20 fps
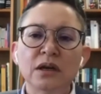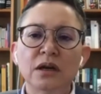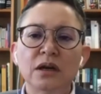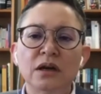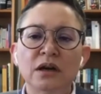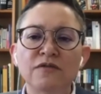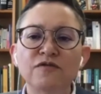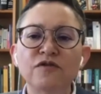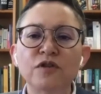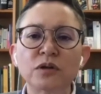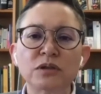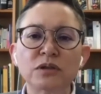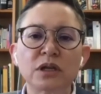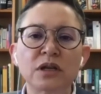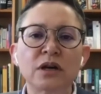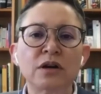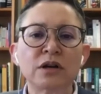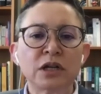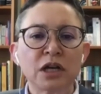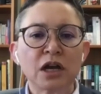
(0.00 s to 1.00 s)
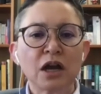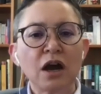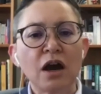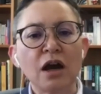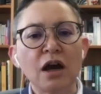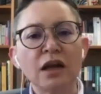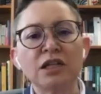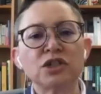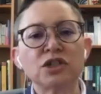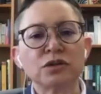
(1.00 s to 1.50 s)
folks that are in
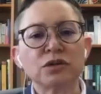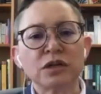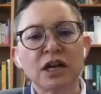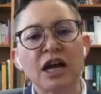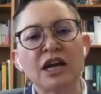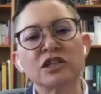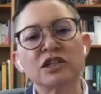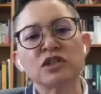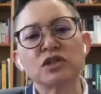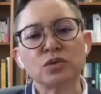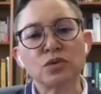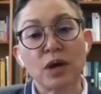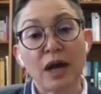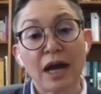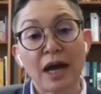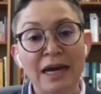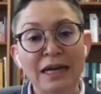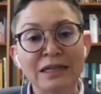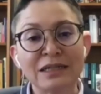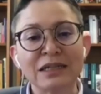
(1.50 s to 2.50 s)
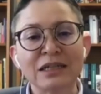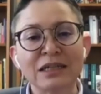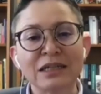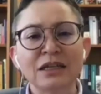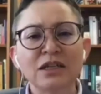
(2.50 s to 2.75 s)
college or in high school had.